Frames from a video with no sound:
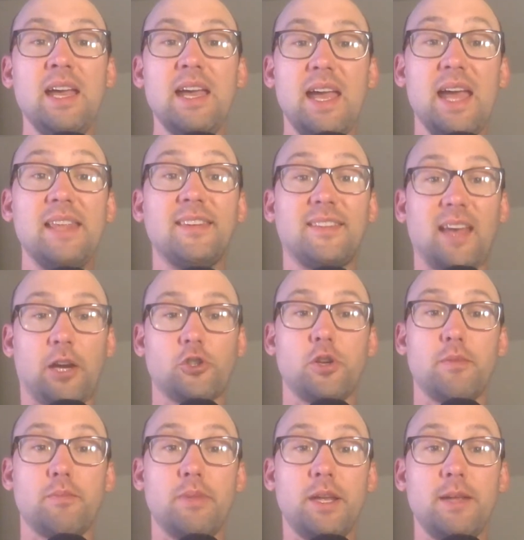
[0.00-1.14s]
In
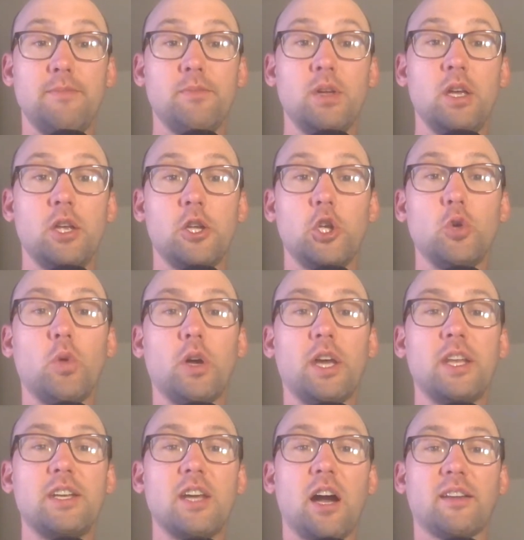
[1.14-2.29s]
Section B, you will
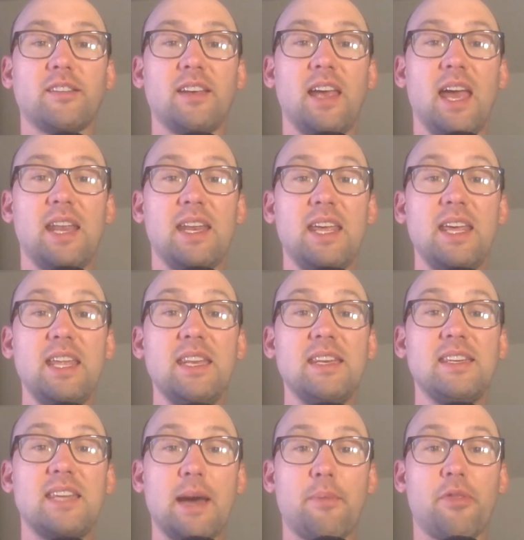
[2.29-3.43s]
conduct an
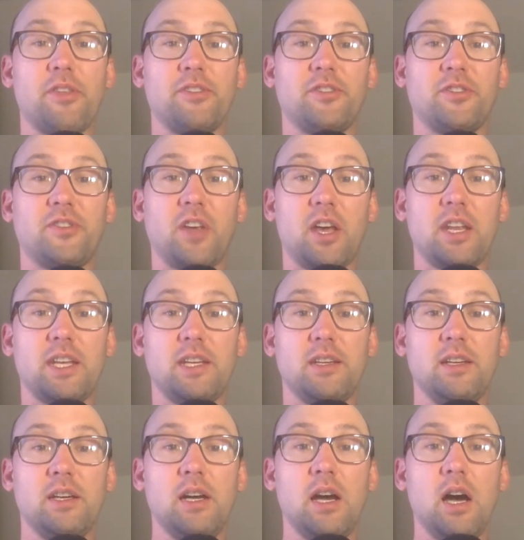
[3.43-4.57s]
in-depth study
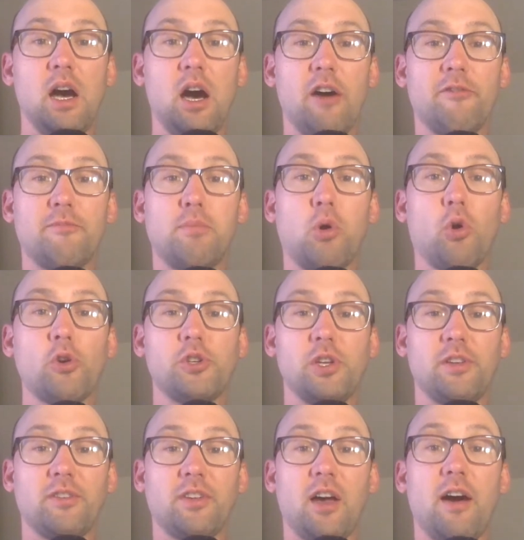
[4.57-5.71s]
of
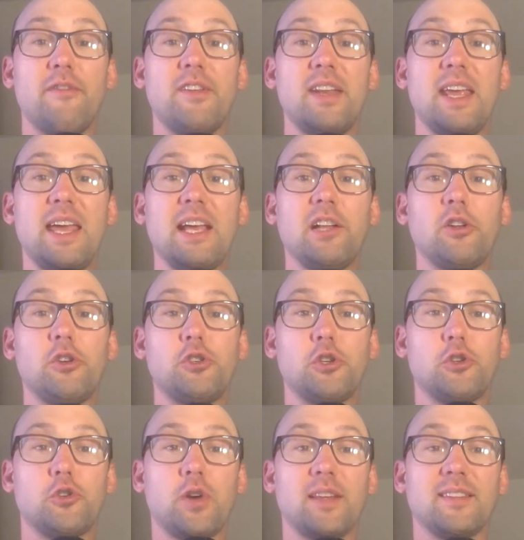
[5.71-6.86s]
portions of an English
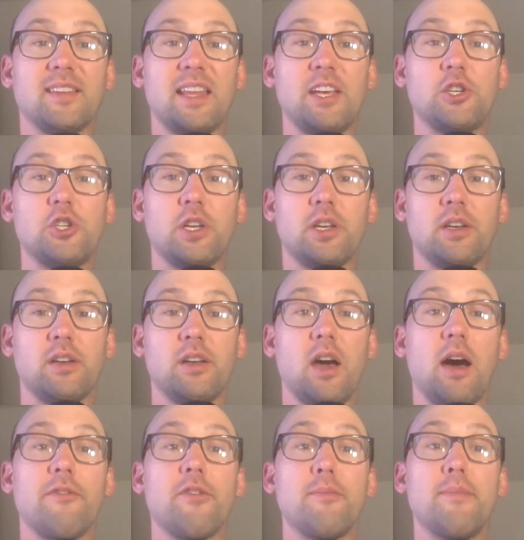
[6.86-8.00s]
translation
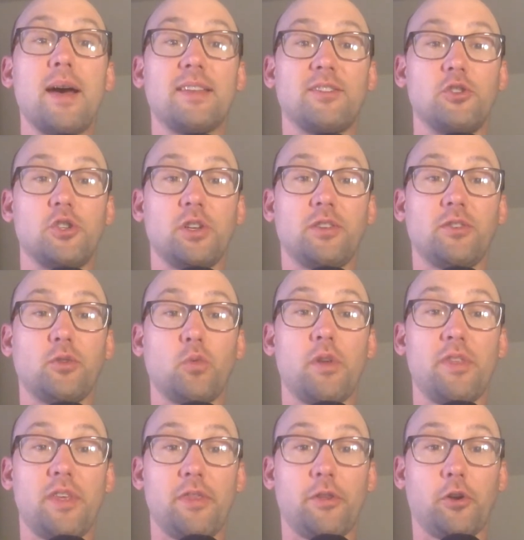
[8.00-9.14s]
of the messages
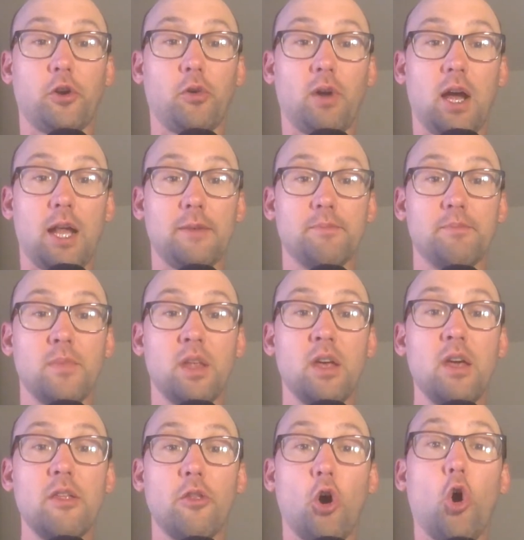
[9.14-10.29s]
within the Quran,
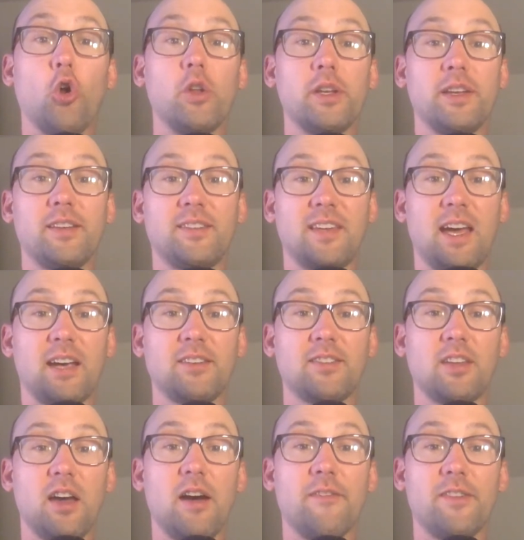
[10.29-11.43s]
the holiest
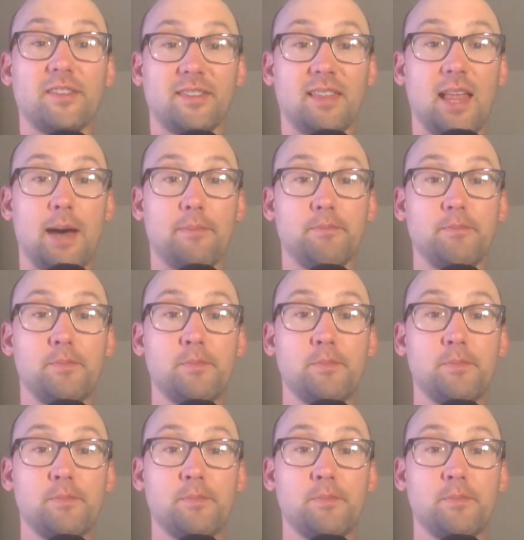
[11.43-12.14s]
text of Islam.